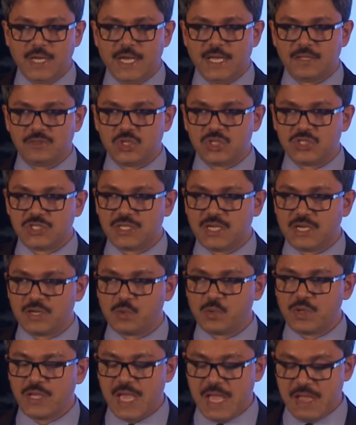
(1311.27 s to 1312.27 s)
And this year
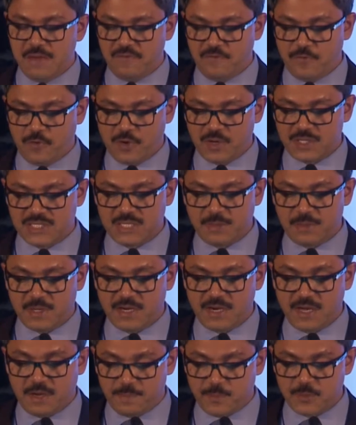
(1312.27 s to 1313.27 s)
we aim for seven
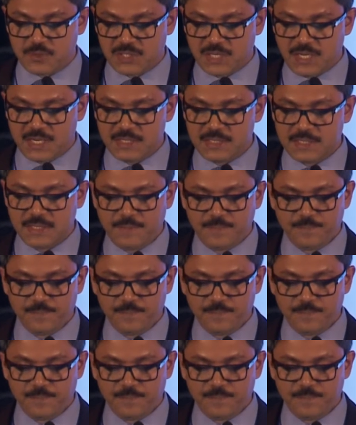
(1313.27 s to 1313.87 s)
point five percent.